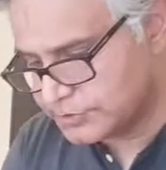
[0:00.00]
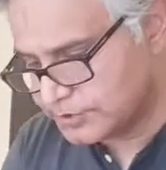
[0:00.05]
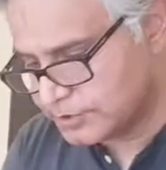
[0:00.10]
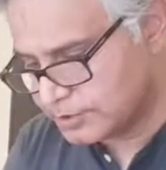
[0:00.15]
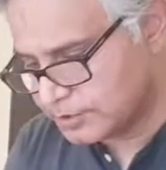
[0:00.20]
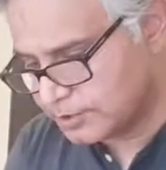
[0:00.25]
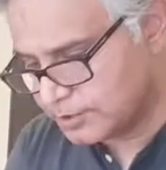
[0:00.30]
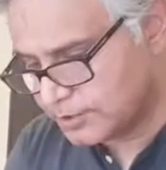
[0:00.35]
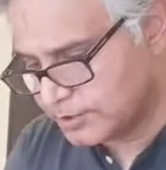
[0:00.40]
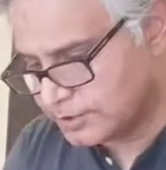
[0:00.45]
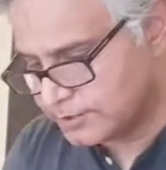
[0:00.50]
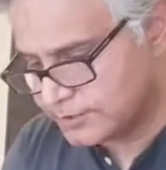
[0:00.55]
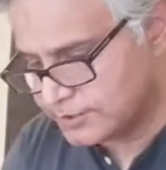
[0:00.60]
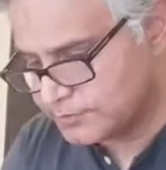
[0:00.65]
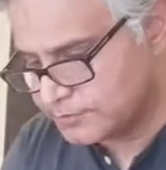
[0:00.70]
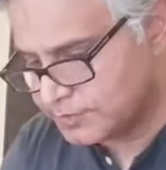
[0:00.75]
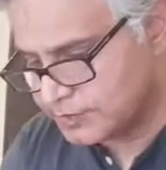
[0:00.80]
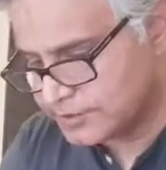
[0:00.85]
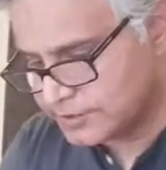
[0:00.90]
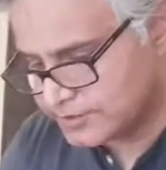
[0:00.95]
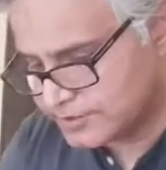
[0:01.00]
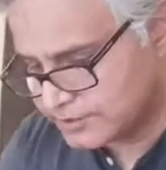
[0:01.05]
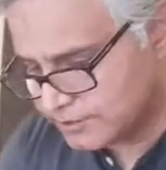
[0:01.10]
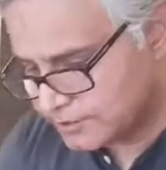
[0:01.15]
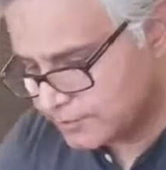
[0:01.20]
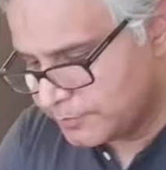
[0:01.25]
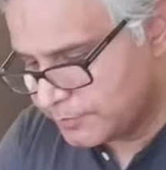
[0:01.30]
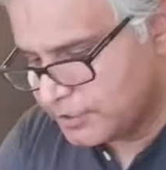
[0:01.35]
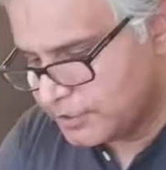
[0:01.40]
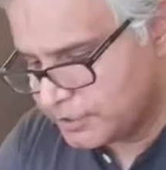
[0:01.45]
going to cut this because it's
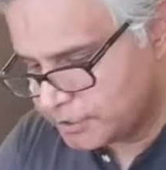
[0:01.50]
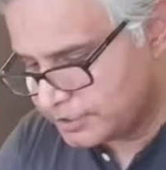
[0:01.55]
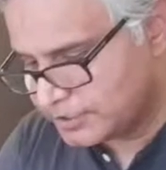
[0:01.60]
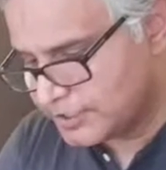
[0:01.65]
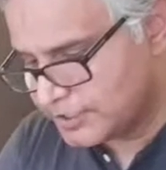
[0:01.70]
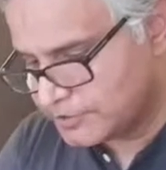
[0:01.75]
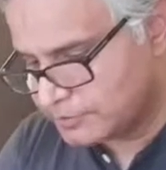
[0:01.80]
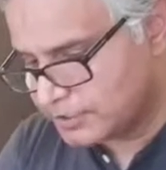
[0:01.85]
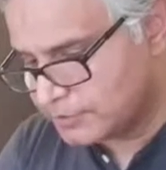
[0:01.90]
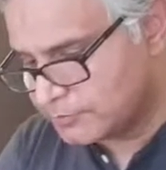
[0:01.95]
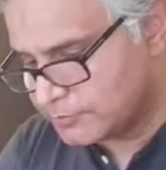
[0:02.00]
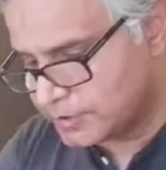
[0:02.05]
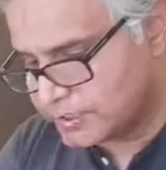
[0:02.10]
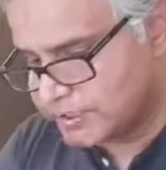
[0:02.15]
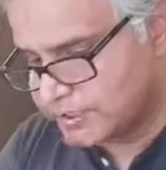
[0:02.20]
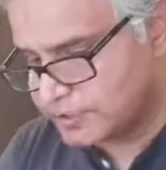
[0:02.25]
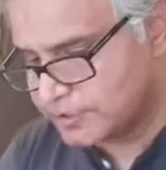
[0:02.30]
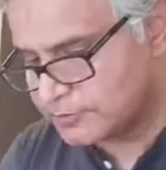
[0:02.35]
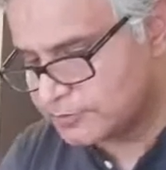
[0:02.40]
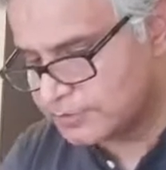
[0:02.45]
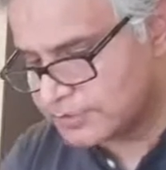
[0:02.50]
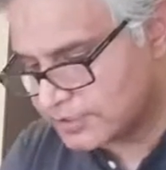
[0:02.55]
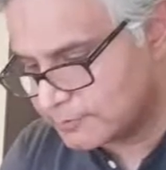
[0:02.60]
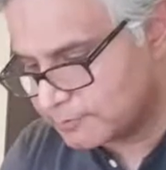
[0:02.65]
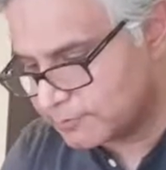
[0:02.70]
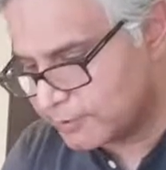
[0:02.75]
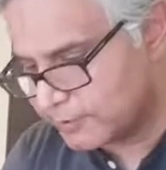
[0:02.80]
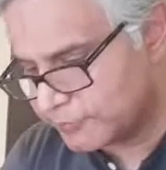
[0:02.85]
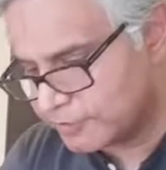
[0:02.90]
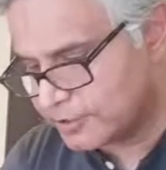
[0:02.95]
going to be hot. That's why I'm cutting it. Otherwise, I
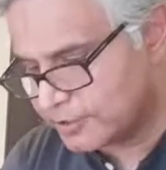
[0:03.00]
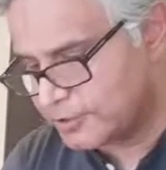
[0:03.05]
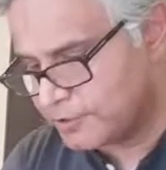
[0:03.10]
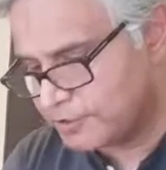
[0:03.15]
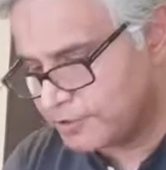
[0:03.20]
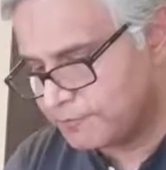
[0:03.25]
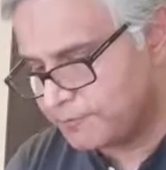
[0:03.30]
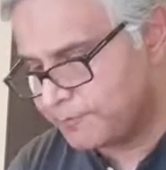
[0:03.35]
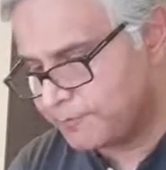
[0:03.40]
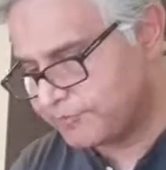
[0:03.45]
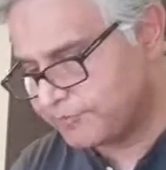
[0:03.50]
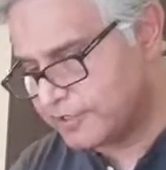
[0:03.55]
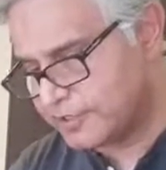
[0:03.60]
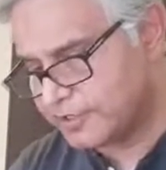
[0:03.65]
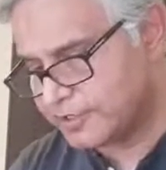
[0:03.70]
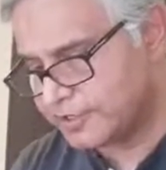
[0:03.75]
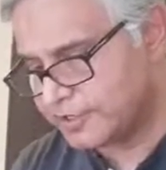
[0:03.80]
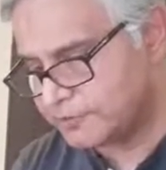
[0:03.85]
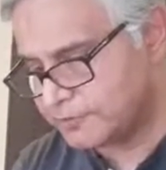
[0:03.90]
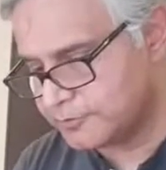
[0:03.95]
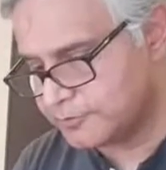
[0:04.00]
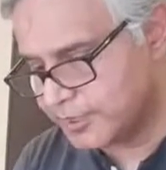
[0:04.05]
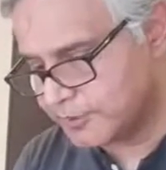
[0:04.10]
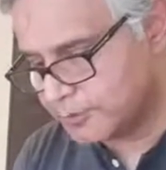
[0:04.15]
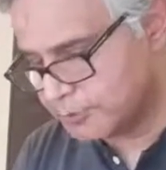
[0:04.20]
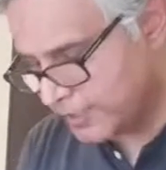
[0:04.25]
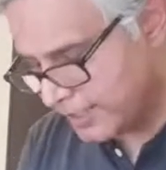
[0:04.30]
prefer cutting it with my own